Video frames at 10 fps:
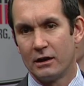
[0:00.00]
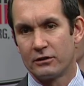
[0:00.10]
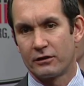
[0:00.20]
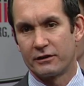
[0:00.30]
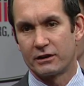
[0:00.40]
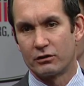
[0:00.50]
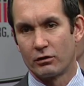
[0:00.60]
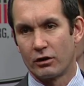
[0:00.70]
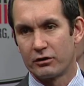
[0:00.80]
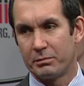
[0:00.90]
so that the
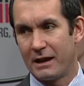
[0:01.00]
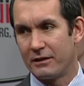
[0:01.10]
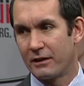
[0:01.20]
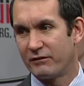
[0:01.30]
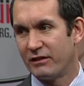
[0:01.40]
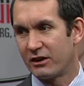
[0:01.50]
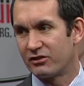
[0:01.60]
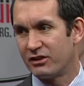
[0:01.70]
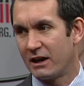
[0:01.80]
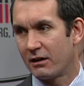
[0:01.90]
drillers pay their fair
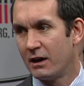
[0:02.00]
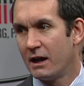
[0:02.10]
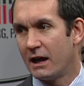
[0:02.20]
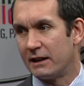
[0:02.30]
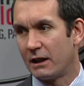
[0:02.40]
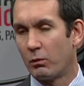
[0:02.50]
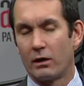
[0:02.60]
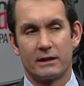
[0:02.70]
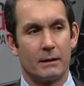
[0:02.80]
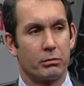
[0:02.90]
share and they
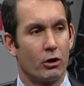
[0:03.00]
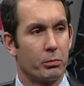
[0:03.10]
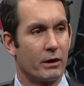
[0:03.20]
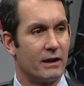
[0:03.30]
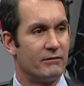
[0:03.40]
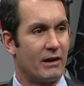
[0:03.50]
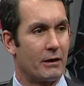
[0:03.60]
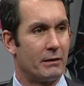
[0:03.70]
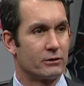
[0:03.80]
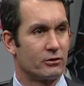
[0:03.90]
want the appropriate
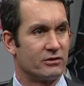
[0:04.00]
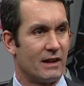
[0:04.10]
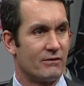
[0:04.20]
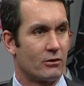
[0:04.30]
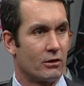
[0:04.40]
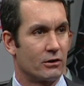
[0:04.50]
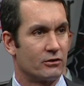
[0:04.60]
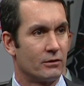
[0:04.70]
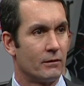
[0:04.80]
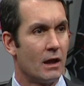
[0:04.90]
environmental safeguards.